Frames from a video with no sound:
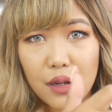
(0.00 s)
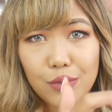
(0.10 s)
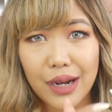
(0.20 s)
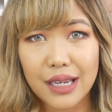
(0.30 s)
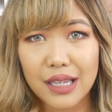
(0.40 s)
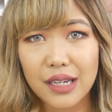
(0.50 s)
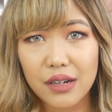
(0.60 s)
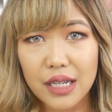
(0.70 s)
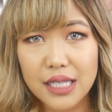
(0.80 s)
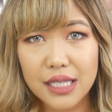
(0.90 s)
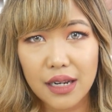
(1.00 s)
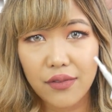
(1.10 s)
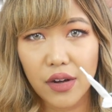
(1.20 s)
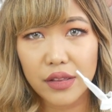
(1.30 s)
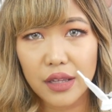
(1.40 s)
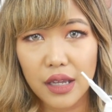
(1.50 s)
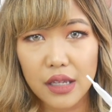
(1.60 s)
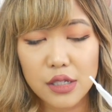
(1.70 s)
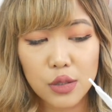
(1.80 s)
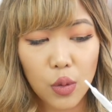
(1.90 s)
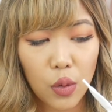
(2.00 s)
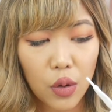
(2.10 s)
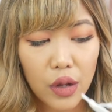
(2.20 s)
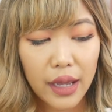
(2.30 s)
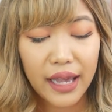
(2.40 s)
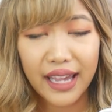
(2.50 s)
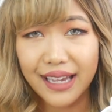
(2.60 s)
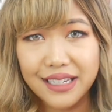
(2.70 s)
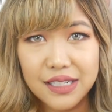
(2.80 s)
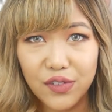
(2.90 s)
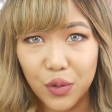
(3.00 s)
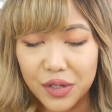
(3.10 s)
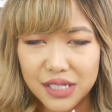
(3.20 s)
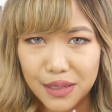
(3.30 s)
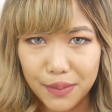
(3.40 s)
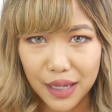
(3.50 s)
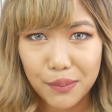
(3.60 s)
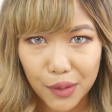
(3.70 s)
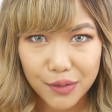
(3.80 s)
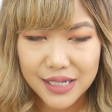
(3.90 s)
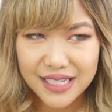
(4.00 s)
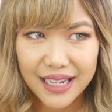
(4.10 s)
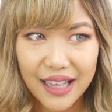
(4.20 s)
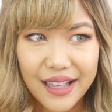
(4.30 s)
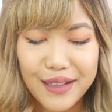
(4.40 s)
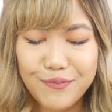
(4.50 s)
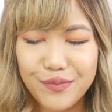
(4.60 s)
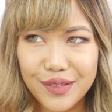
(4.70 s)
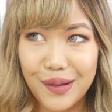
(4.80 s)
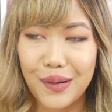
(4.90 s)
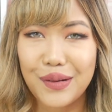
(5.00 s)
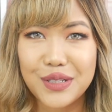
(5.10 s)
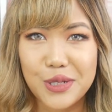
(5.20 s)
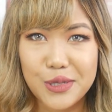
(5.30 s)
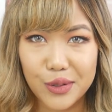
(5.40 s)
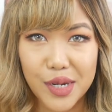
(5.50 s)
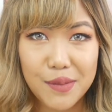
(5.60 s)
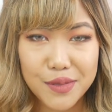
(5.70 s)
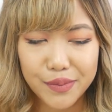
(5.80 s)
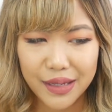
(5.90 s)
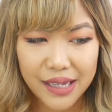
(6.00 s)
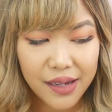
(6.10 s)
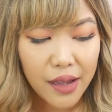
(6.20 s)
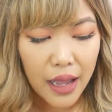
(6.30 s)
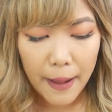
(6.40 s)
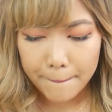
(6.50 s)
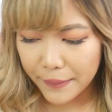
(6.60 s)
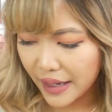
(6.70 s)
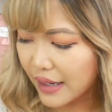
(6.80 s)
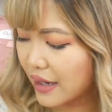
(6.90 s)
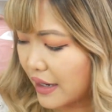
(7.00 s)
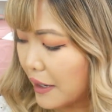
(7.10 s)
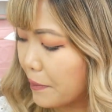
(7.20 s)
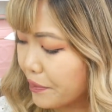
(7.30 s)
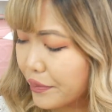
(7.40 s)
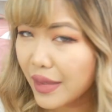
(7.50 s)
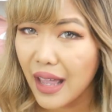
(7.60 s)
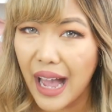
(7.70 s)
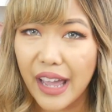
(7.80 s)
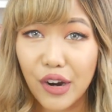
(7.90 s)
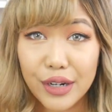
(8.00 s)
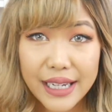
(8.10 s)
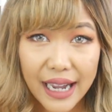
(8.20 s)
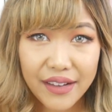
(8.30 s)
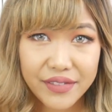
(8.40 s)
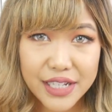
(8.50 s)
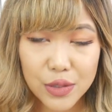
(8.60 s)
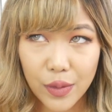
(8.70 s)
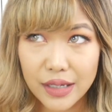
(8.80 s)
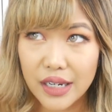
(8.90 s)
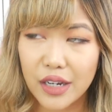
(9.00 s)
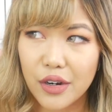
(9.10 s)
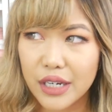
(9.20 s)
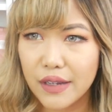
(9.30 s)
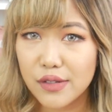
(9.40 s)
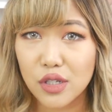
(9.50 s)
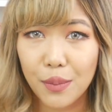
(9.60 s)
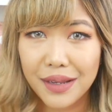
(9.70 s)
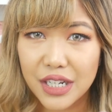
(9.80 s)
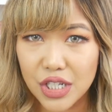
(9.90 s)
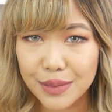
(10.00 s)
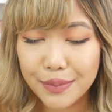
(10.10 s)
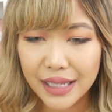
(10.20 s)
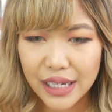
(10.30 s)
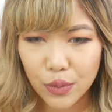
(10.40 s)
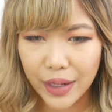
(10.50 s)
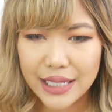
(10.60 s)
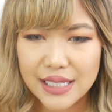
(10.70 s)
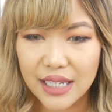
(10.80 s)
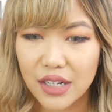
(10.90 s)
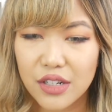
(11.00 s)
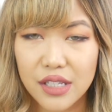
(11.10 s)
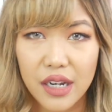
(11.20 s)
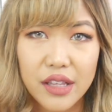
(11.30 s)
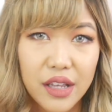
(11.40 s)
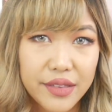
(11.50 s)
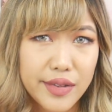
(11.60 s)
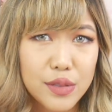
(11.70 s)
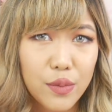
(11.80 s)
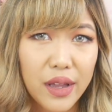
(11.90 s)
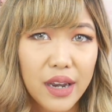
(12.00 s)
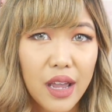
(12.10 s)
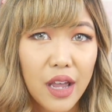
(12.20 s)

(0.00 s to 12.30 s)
right here instead of on the sole, and of course the big bow detail, oh, just screamed me. But I already have this one, and I already have so many just plain white sneakers that I thought this one